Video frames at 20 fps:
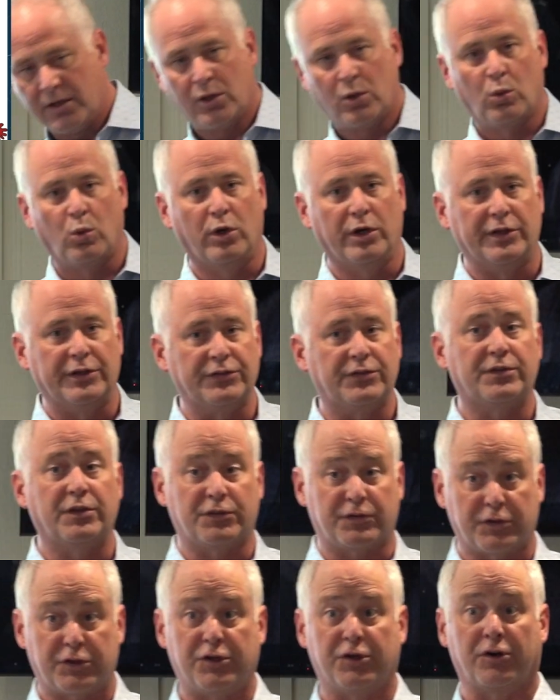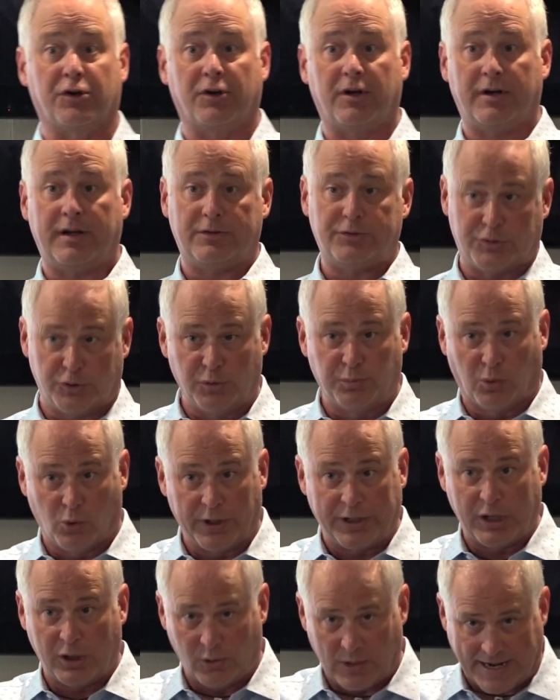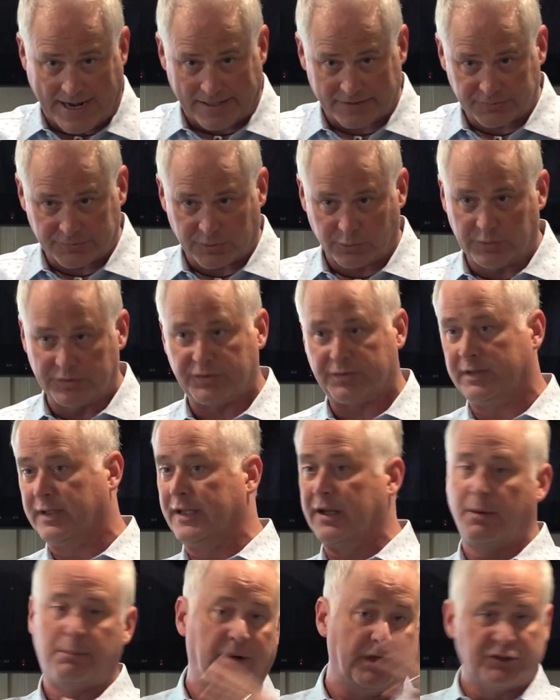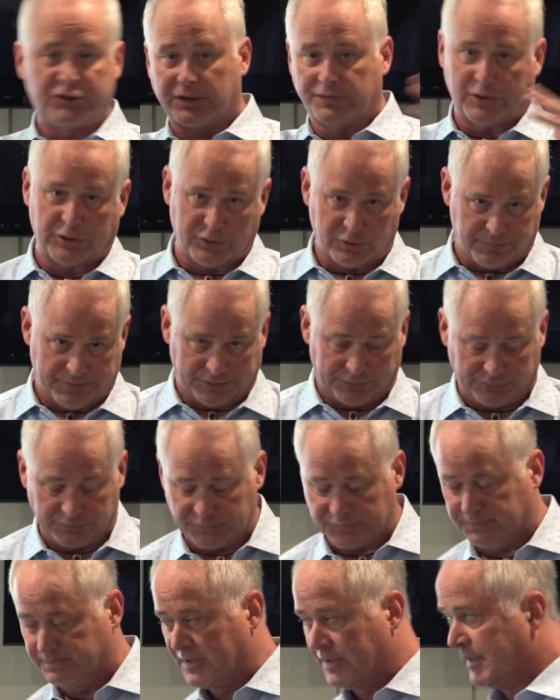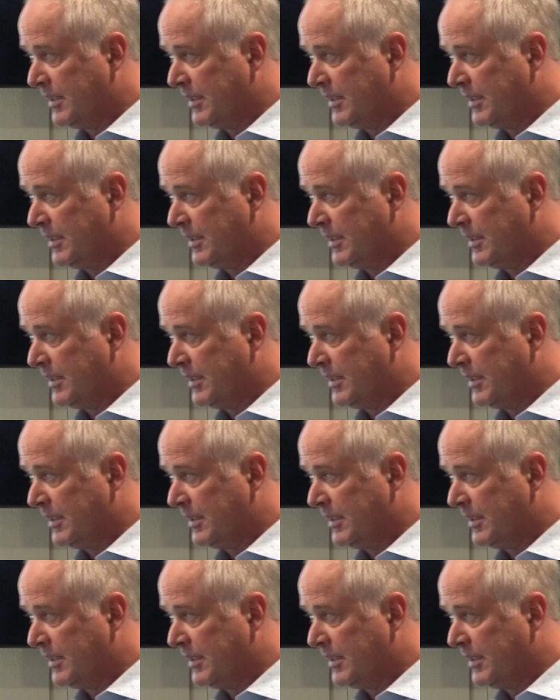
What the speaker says: was the Secure 2.0 Act. So it was in a bunch of other bills.